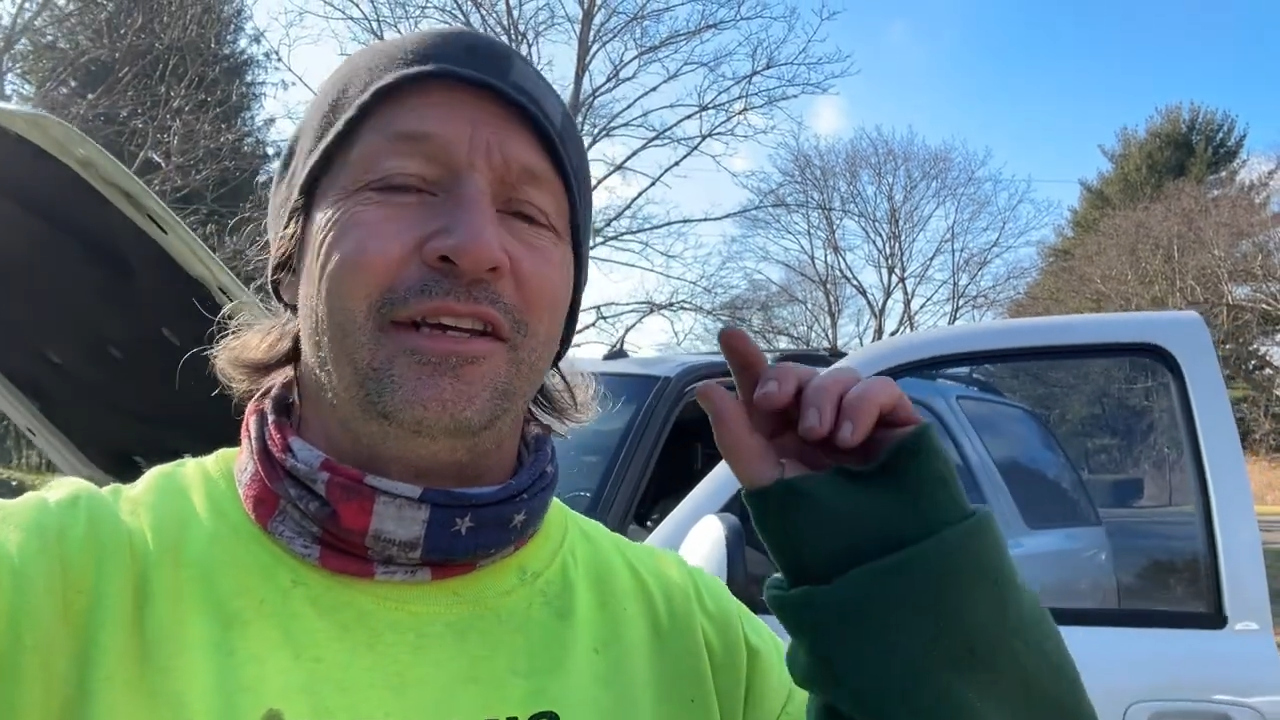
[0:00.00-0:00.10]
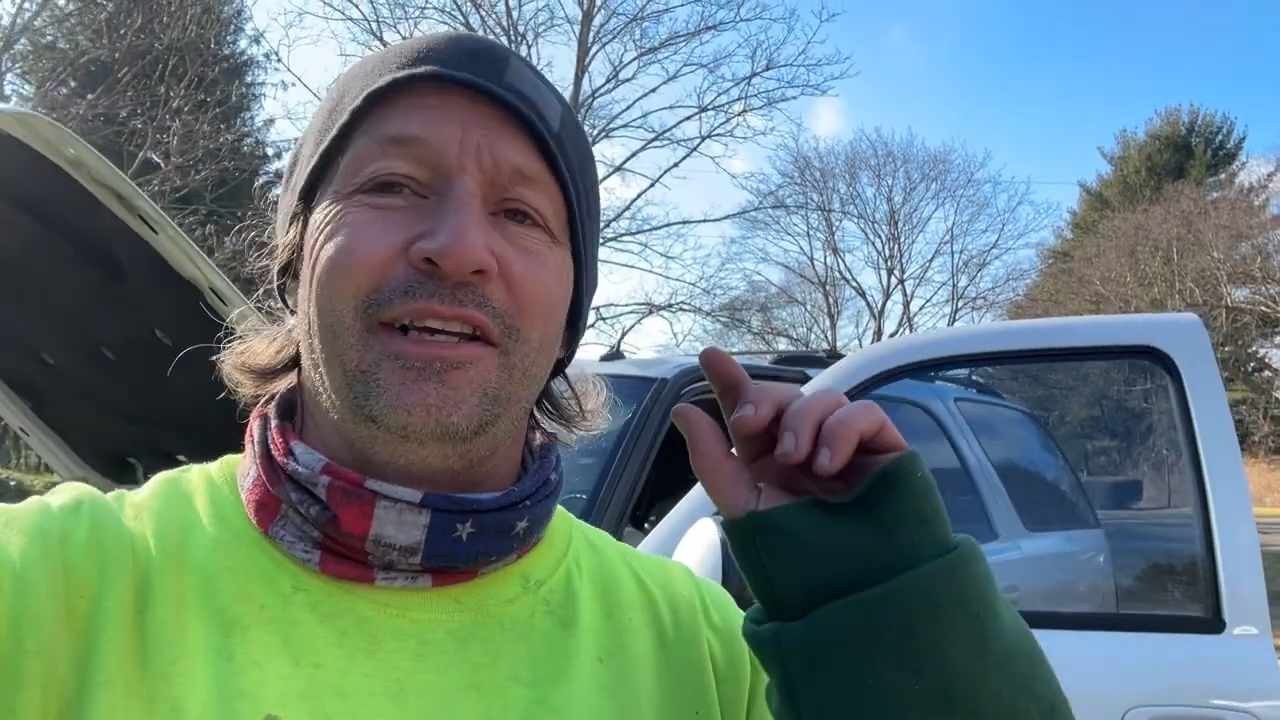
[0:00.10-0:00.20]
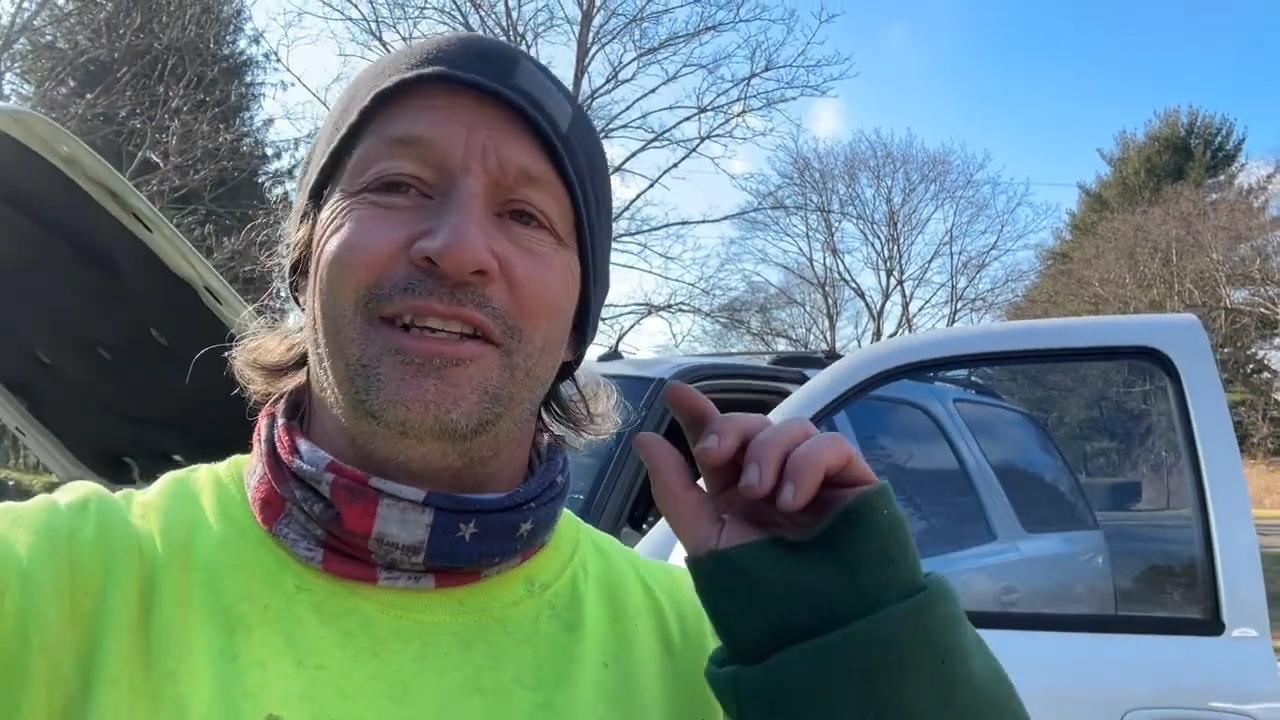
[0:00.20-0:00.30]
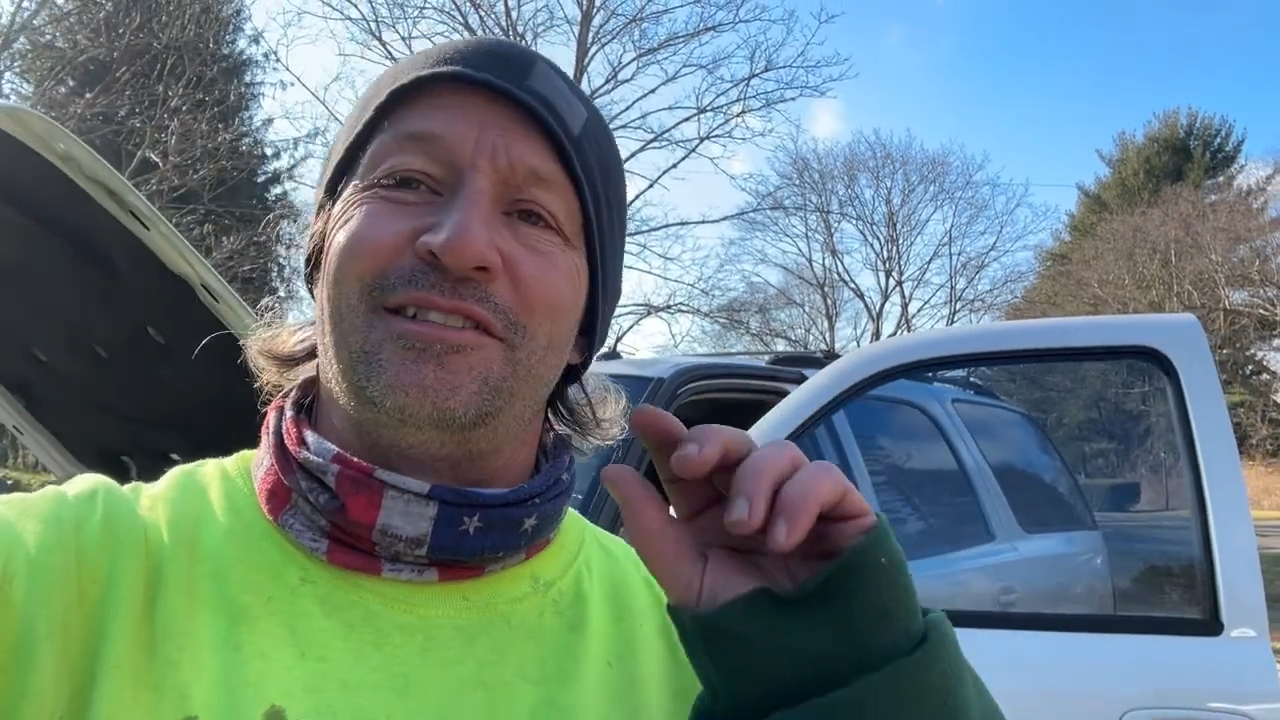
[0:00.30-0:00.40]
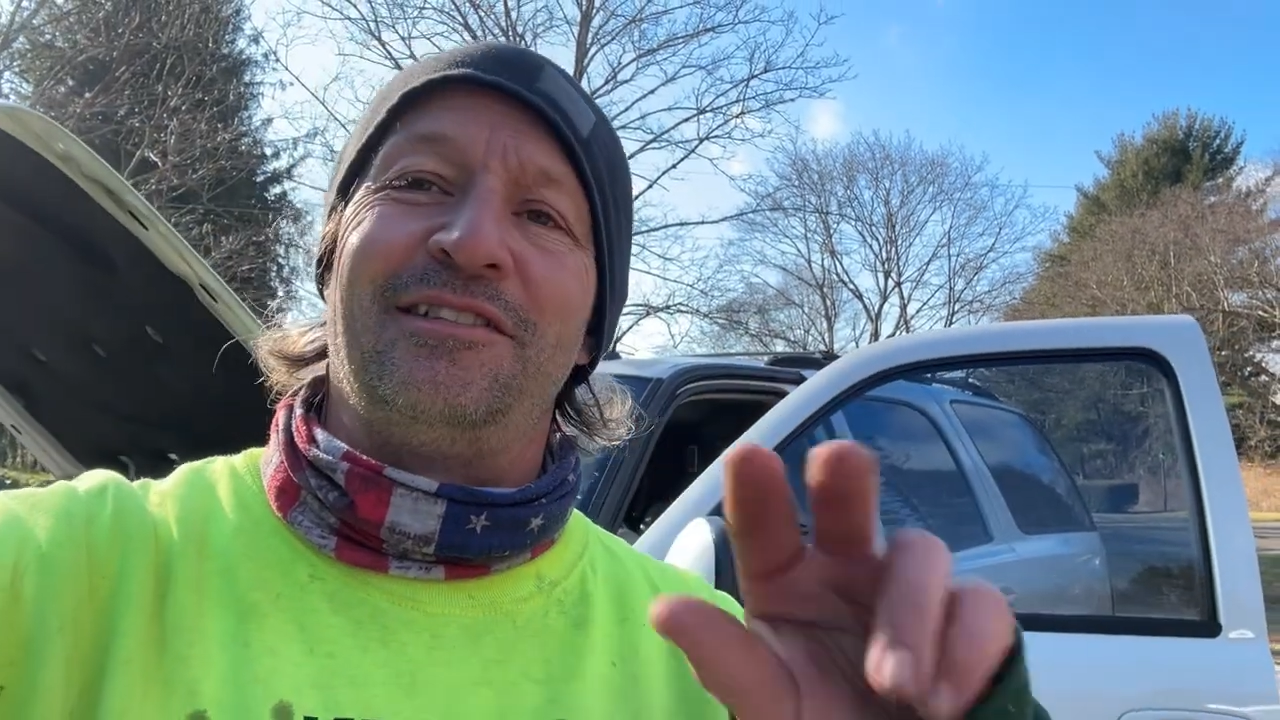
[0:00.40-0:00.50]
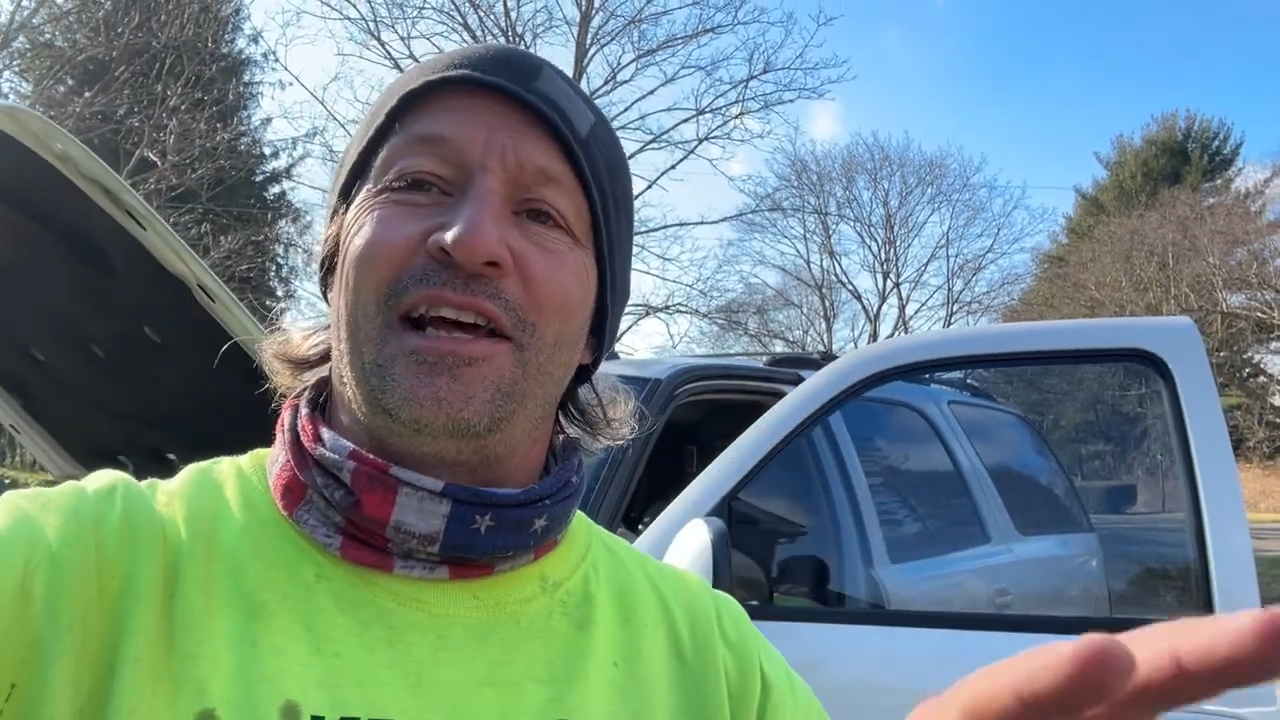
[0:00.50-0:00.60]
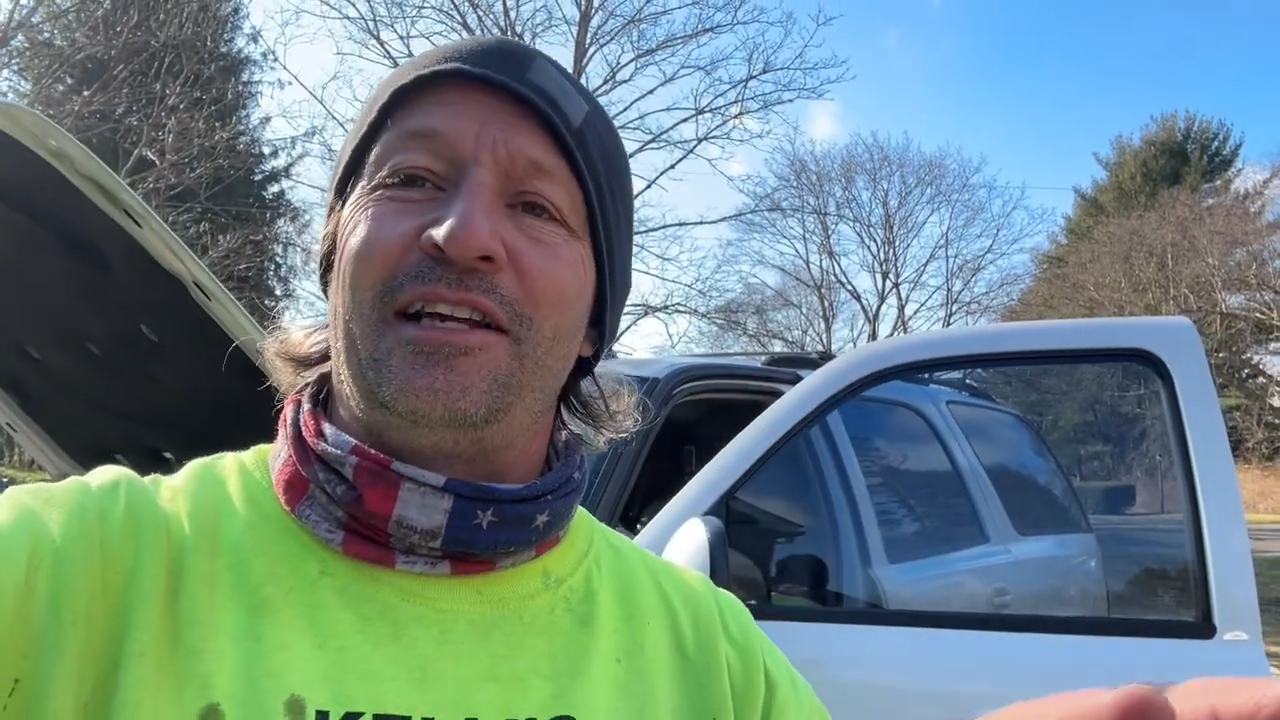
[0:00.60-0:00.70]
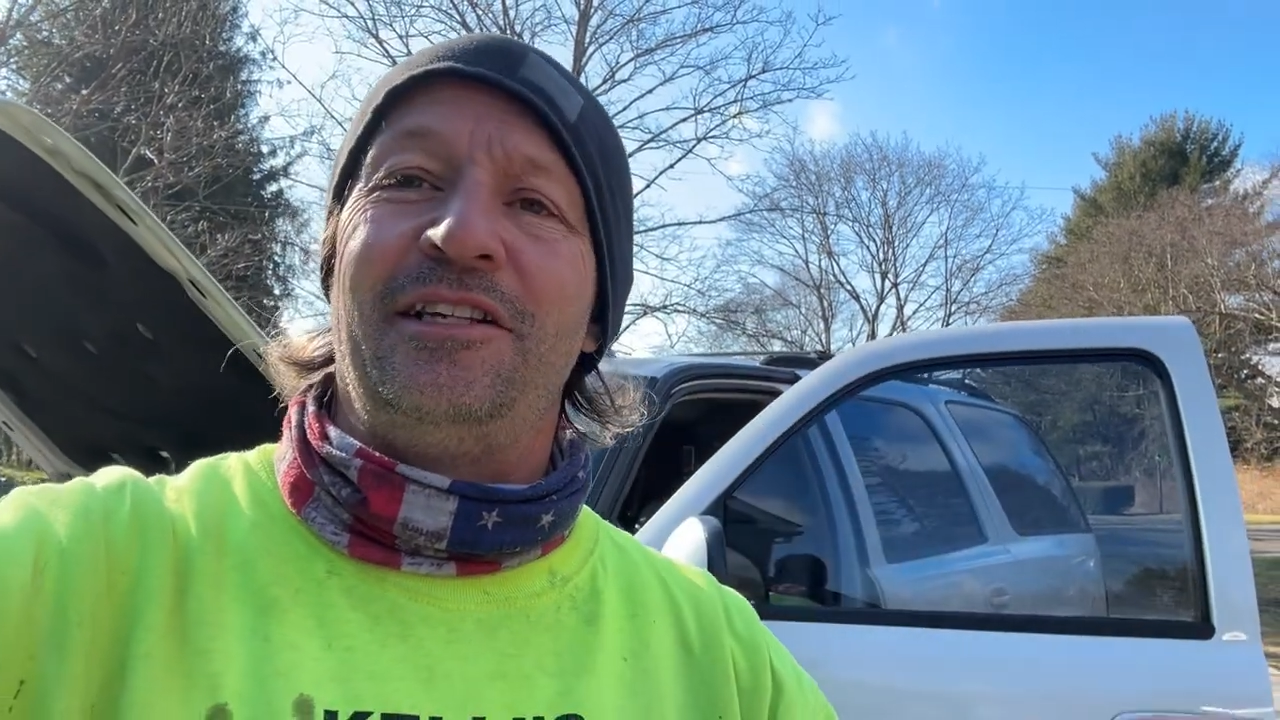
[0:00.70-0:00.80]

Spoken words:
It is that